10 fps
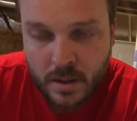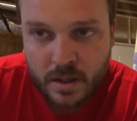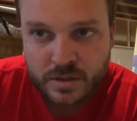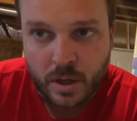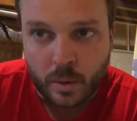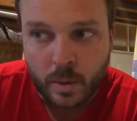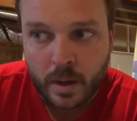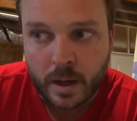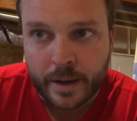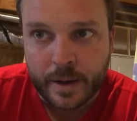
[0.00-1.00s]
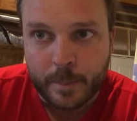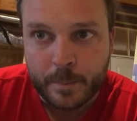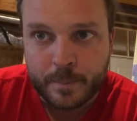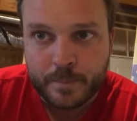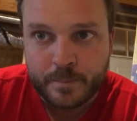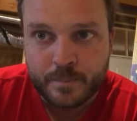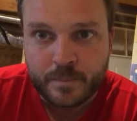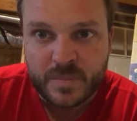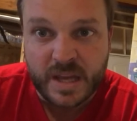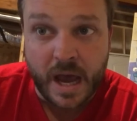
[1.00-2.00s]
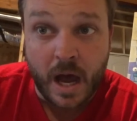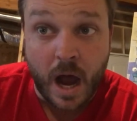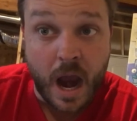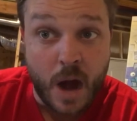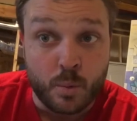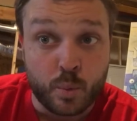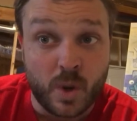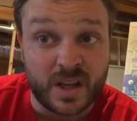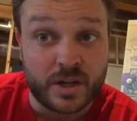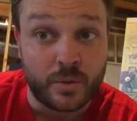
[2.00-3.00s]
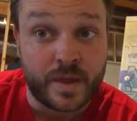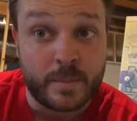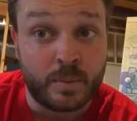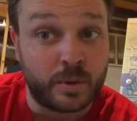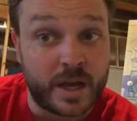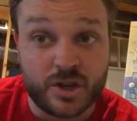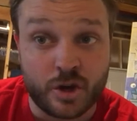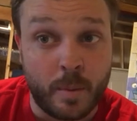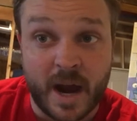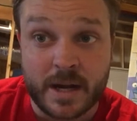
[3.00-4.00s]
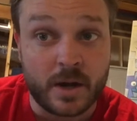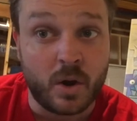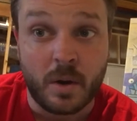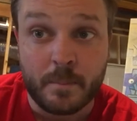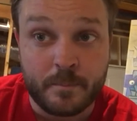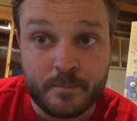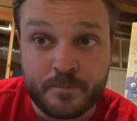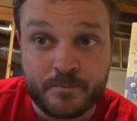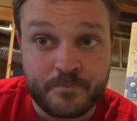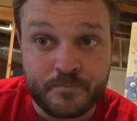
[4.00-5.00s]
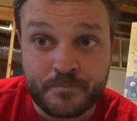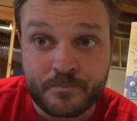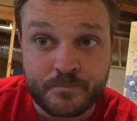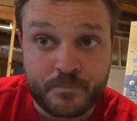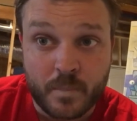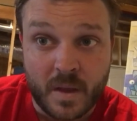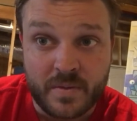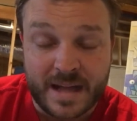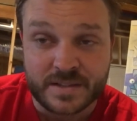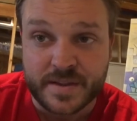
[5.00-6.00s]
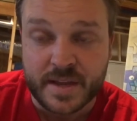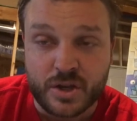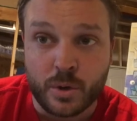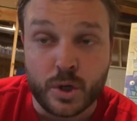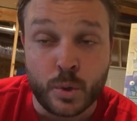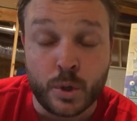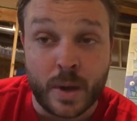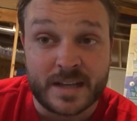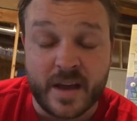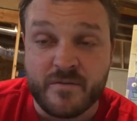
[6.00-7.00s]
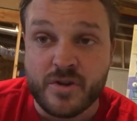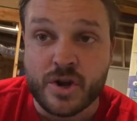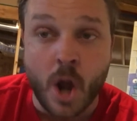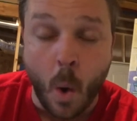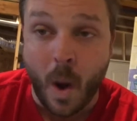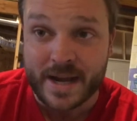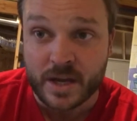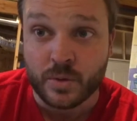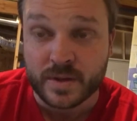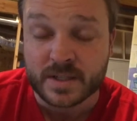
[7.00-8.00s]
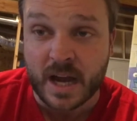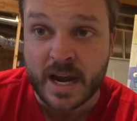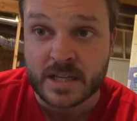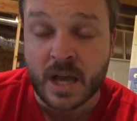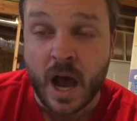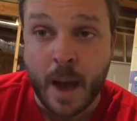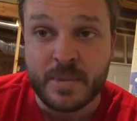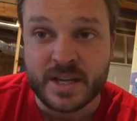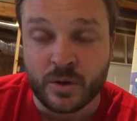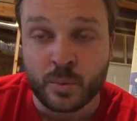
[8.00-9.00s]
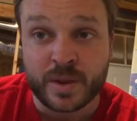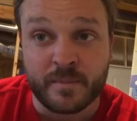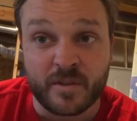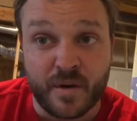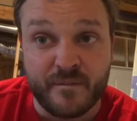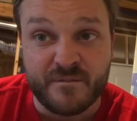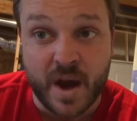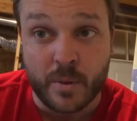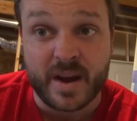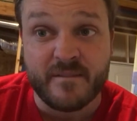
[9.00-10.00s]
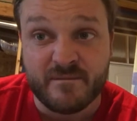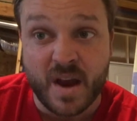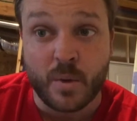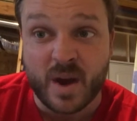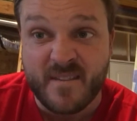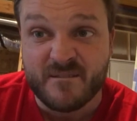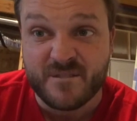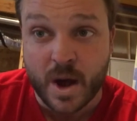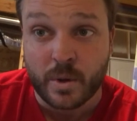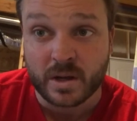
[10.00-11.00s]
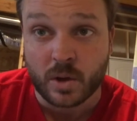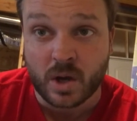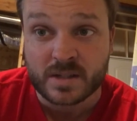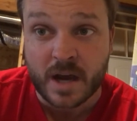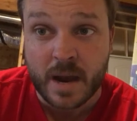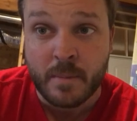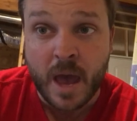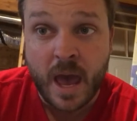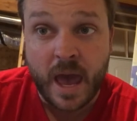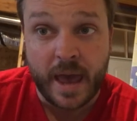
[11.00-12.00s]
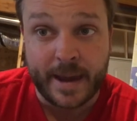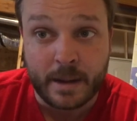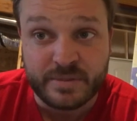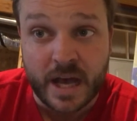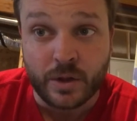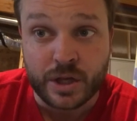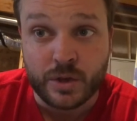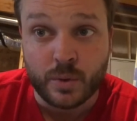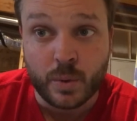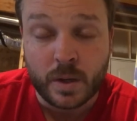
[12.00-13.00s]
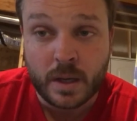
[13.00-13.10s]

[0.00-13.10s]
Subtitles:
So Yeah, I really don't think people get Joe Biden at all. That's the You guys have no idea who this guy is. I've been dealing with him for a very, very, very long time, and I'm telling you,